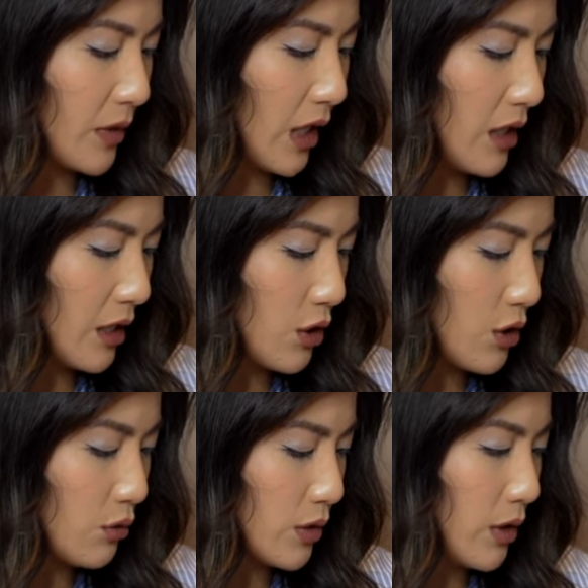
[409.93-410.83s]
and then you
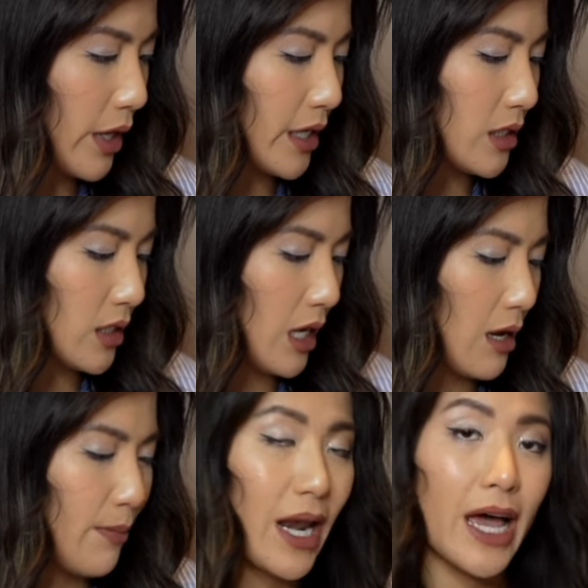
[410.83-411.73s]
can also get
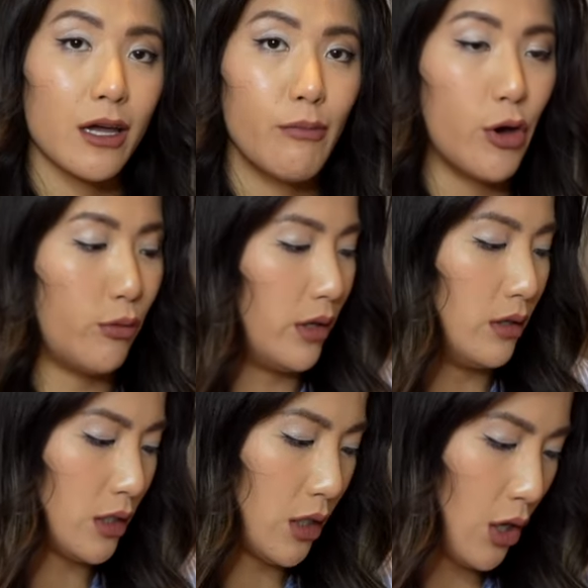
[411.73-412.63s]
a black
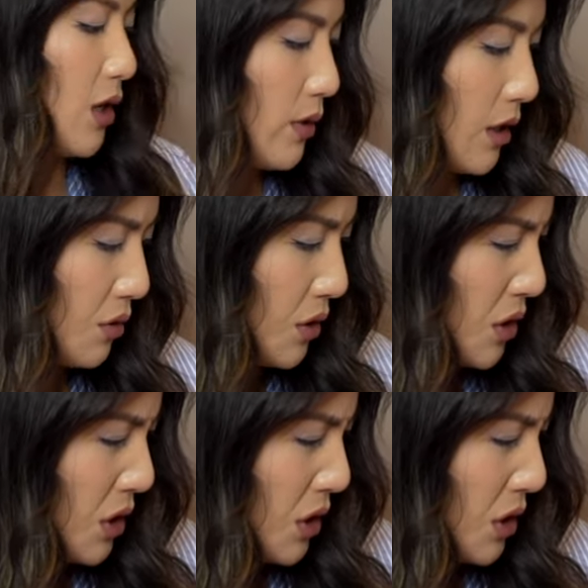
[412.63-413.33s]
moment. Here we go.